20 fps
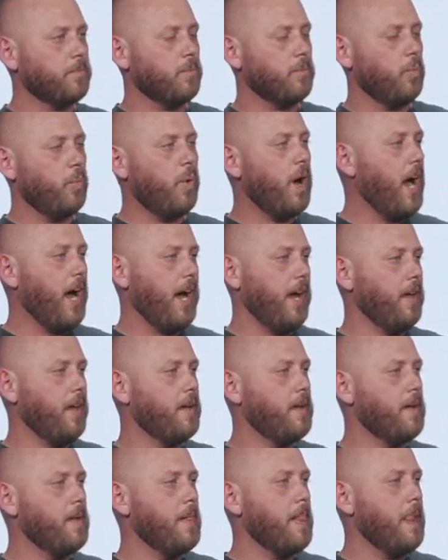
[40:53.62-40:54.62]
Why?
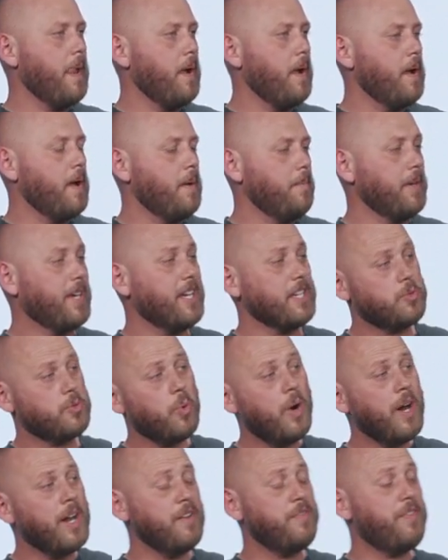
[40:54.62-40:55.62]
Because
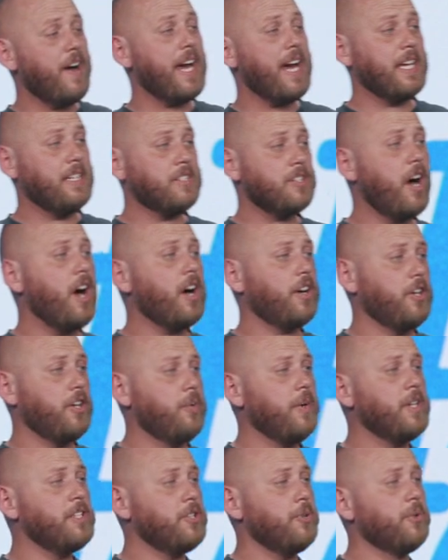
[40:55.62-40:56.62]
one, if I can talk you
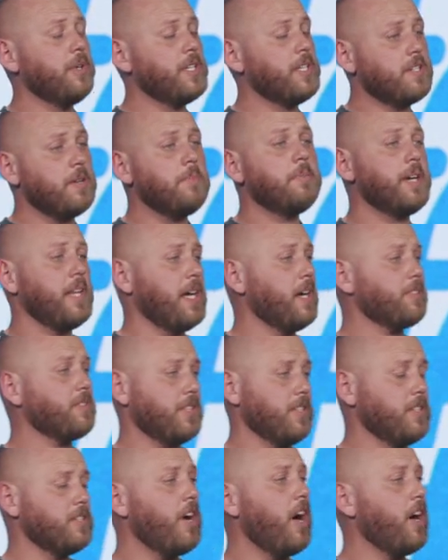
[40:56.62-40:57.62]
into it, somebody else
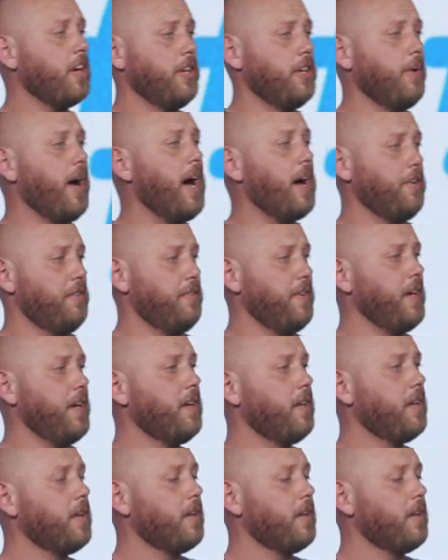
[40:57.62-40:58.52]
can talk you out of it.